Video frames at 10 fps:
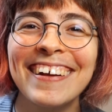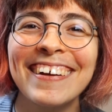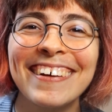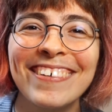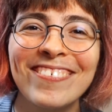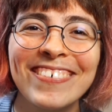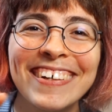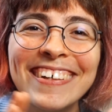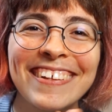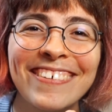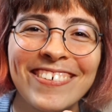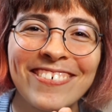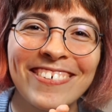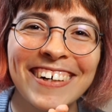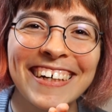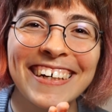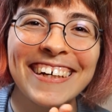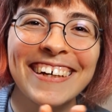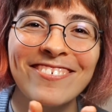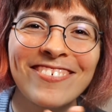it, but it'll be funny.